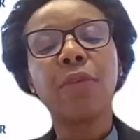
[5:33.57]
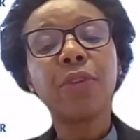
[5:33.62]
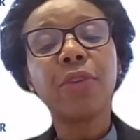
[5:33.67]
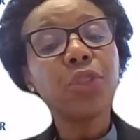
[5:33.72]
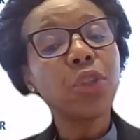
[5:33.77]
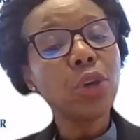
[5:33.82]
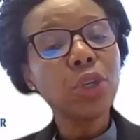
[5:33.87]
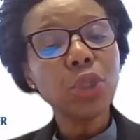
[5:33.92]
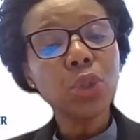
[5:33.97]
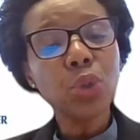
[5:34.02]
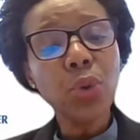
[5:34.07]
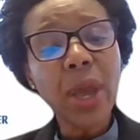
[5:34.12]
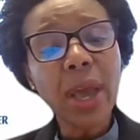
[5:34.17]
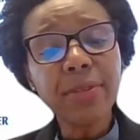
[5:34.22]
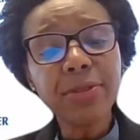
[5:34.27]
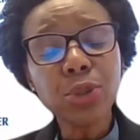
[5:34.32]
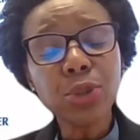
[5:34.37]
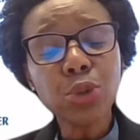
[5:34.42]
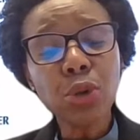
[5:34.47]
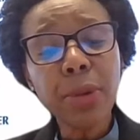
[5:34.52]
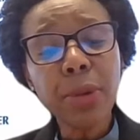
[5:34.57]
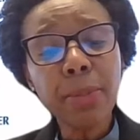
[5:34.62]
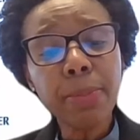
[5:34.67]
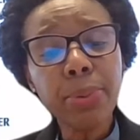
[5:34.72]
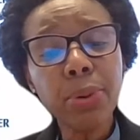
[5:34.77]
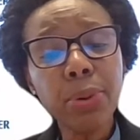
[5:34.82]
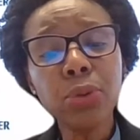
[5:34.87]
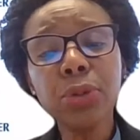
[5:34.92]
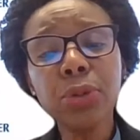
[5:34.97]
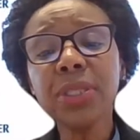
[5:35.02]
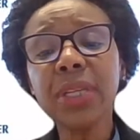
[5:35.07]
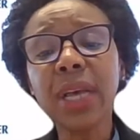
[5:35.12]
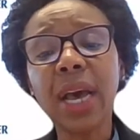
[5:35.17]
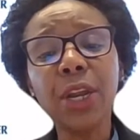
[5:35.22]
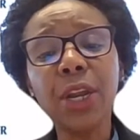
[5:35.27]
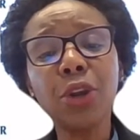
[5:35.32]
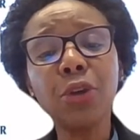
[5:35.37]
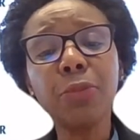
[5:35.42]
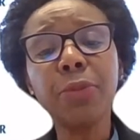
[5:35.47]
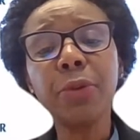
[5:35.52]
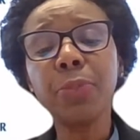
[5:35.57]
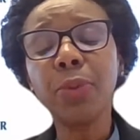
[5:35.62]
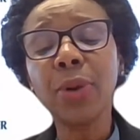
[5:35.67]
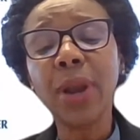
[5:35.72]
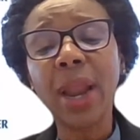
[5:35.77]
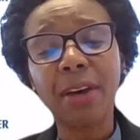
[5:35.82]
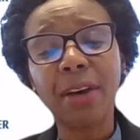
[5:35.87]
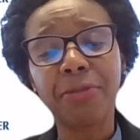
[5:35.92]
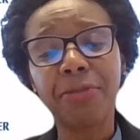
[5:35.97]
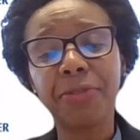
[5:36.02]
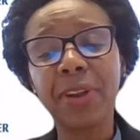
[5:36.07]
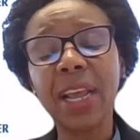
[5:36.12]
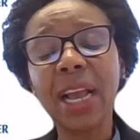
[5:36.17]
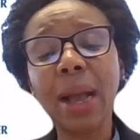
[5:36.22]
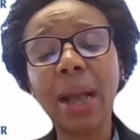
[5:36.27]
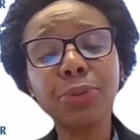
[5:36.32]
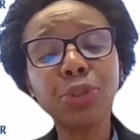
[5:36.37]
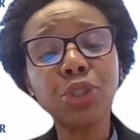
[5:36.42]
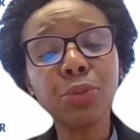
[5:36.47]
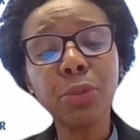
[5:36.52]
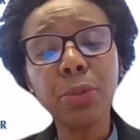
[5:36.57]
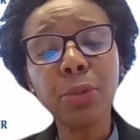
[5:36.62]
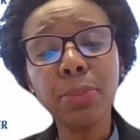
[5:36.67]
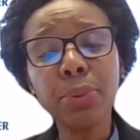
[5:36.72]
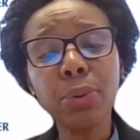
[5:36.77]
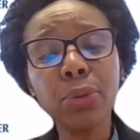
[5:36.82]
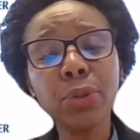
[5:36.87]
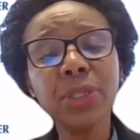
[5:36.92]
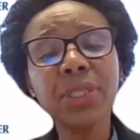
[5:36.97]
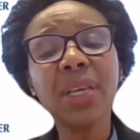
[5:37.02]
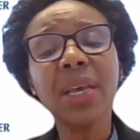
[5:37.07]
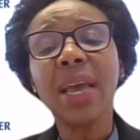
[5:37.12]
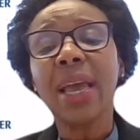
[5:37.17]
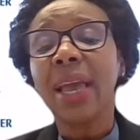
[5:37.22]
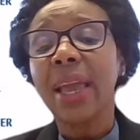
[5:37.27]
For those who have swimming pools, I know people are filling up swimming pools.